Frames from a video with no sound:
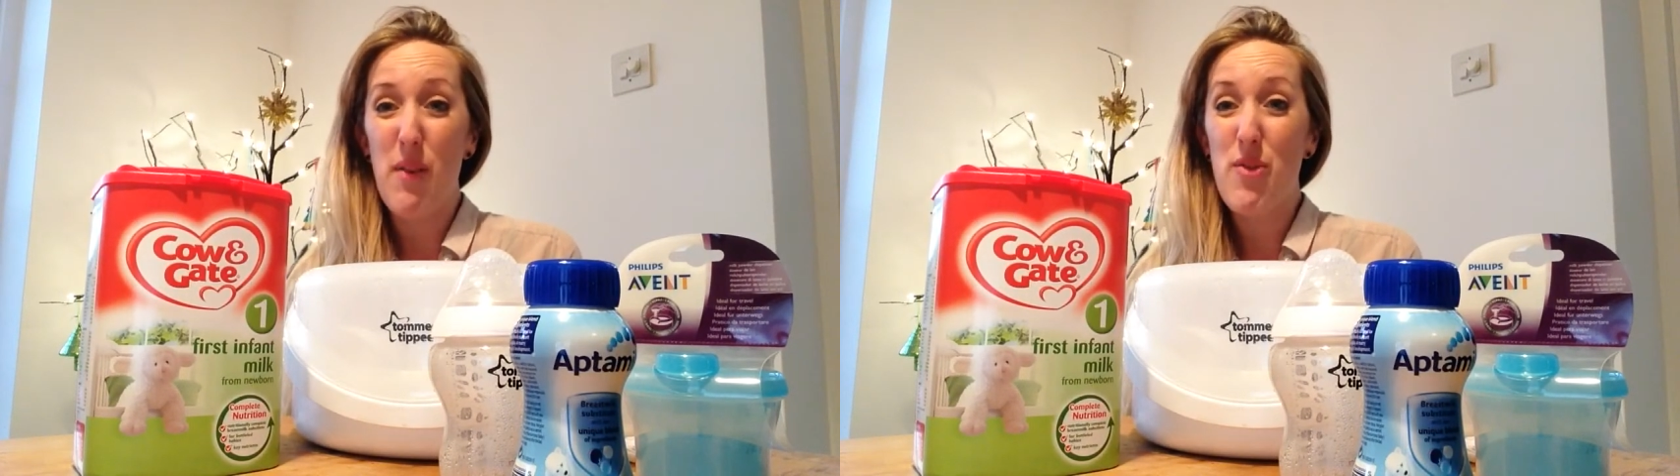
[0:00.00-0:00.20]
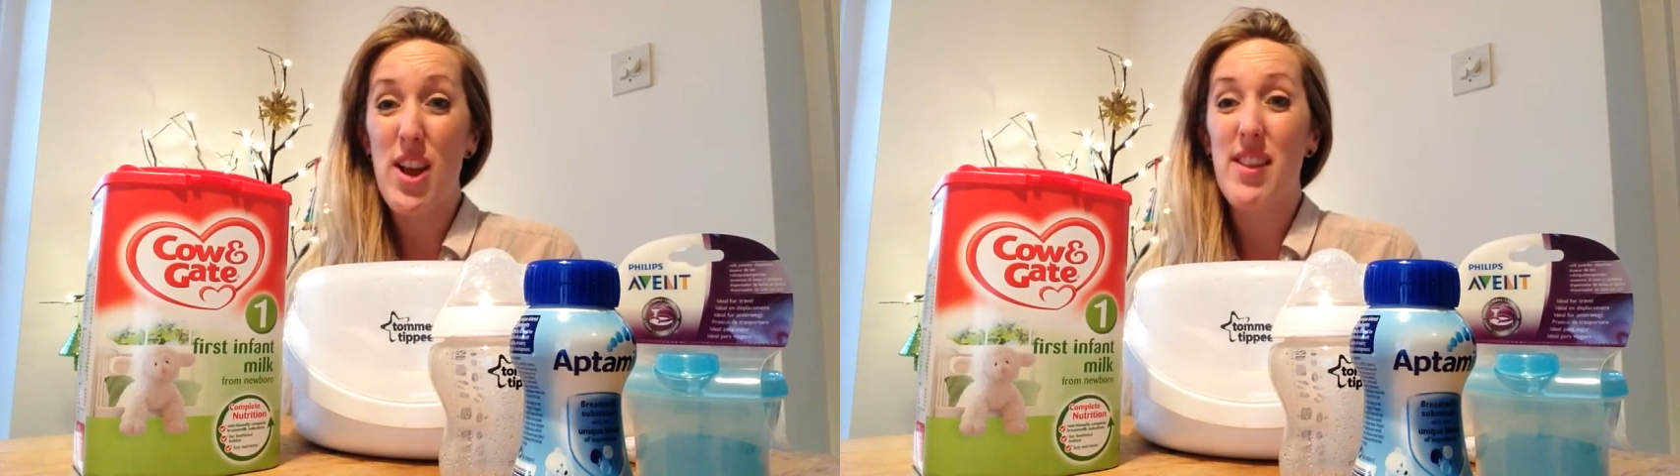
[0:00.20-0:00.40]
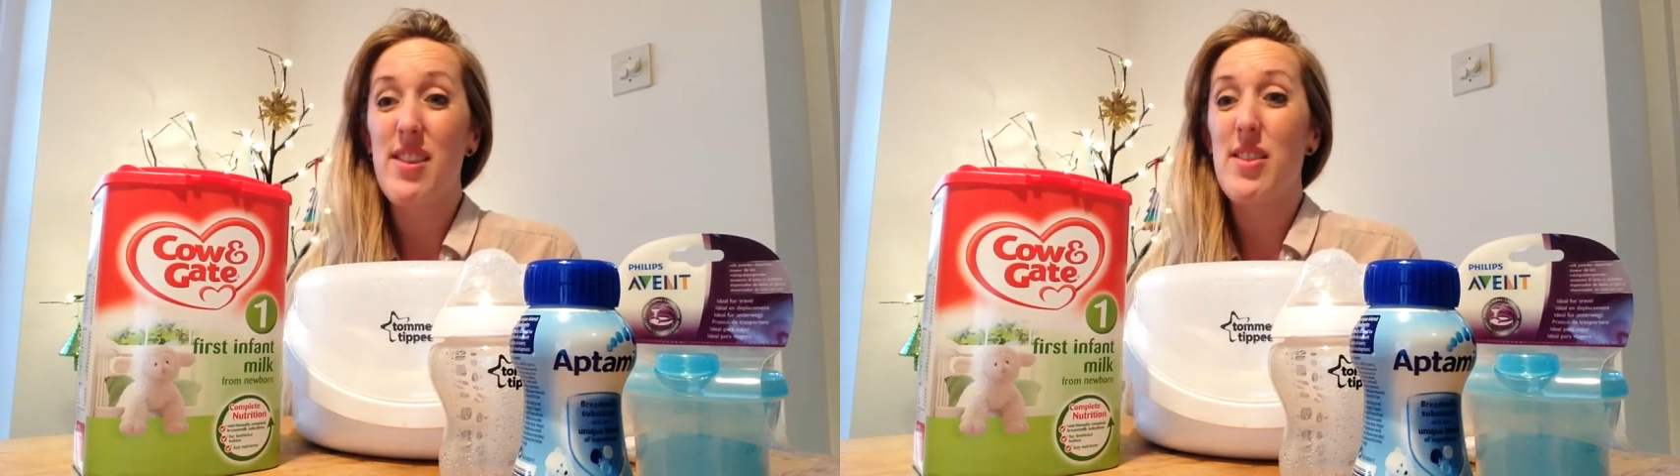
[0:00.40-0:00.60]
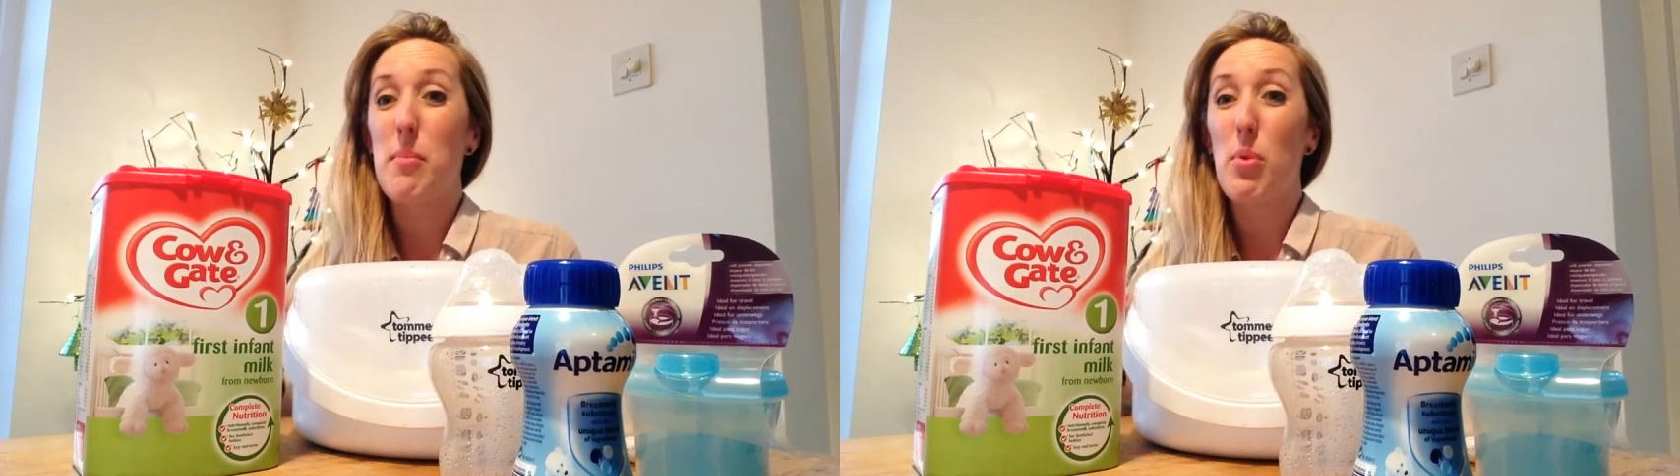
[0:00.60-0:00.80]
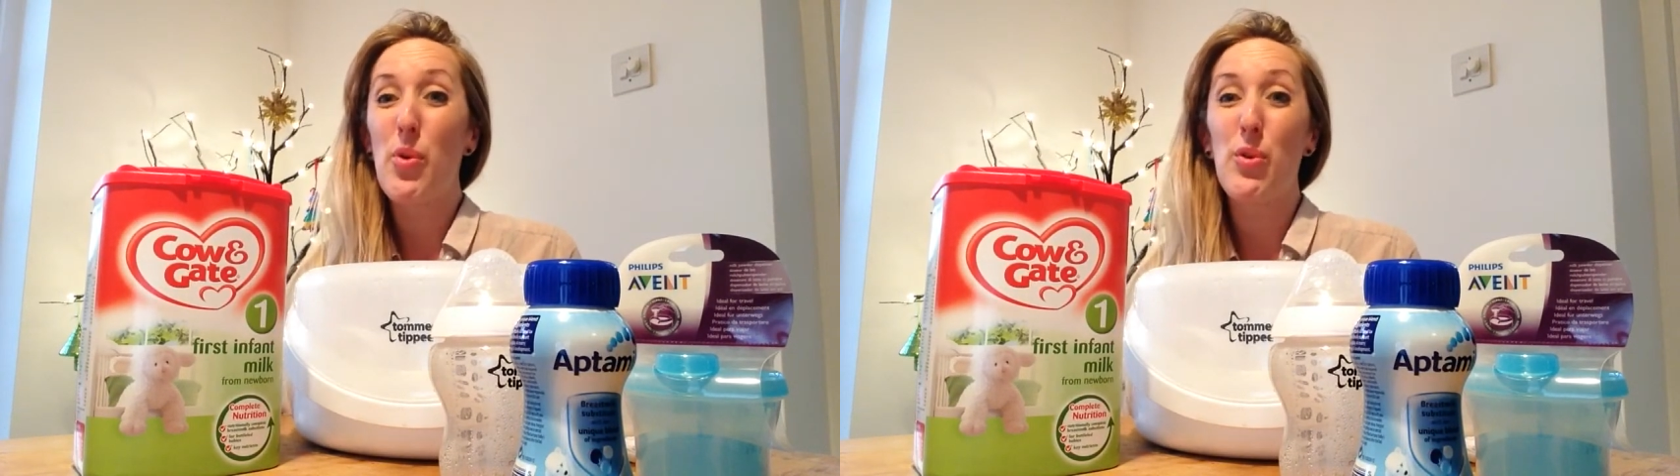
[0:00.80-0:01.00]
friends
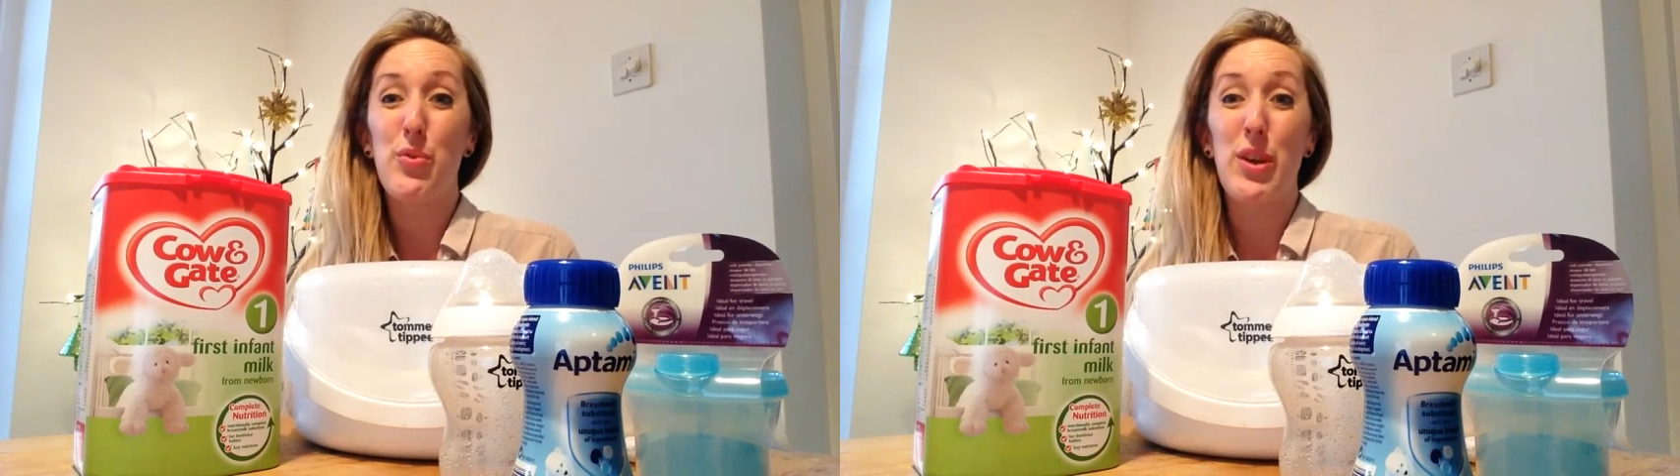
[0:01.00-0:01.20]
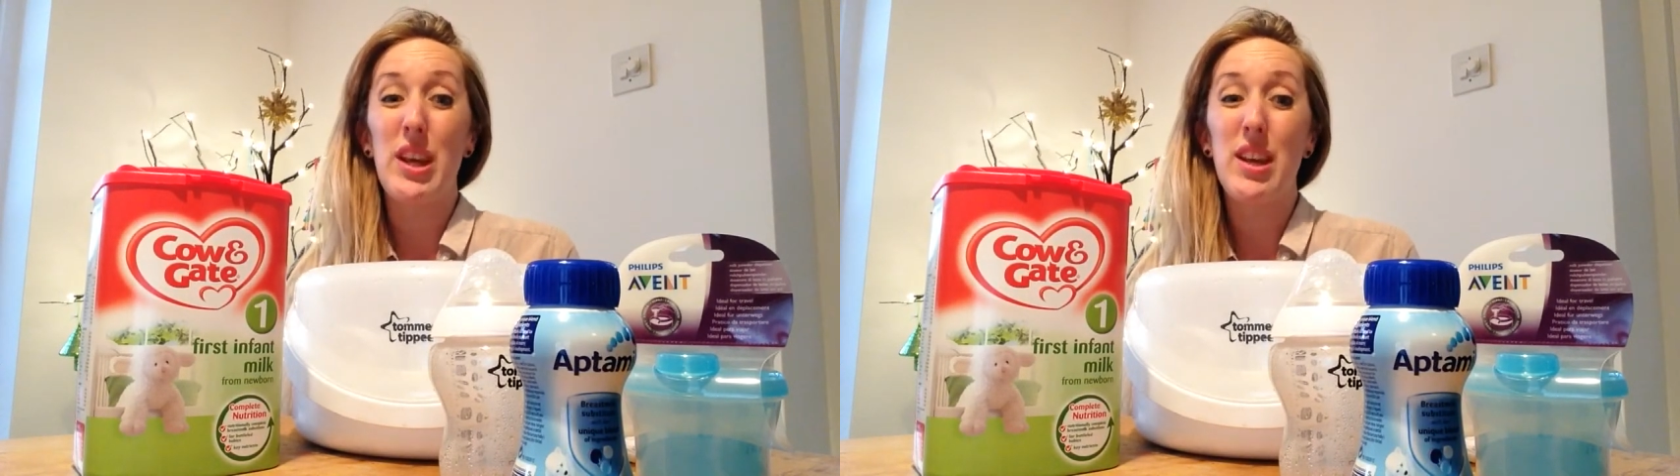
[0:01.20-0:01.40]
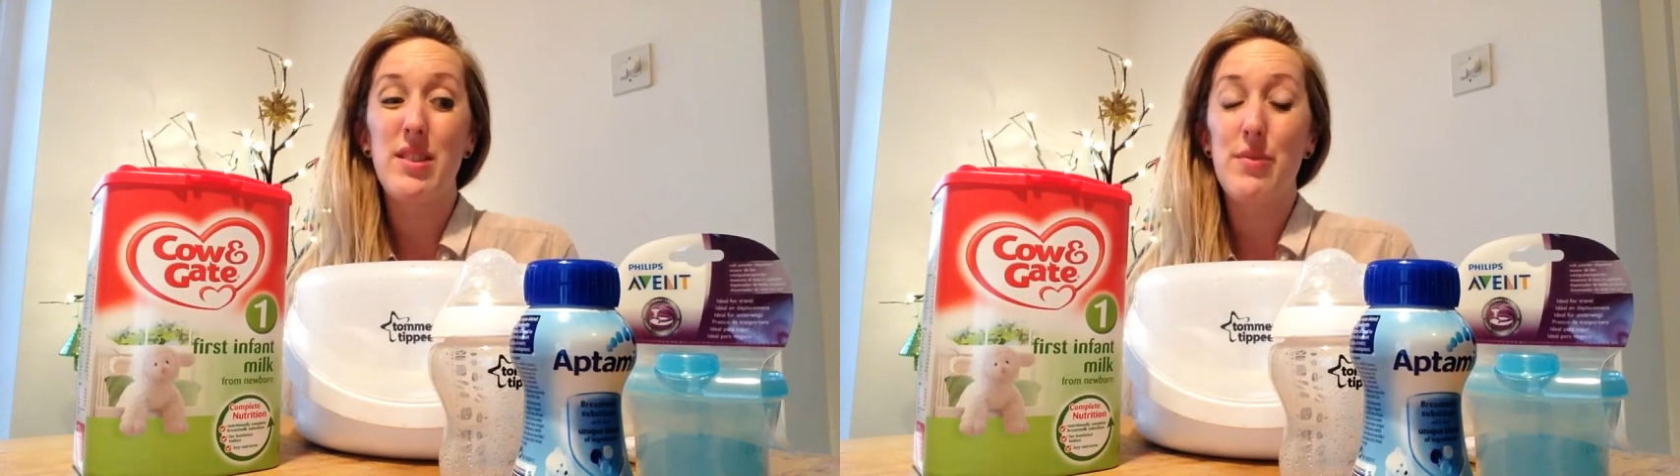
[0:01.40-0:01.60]
that bottle feed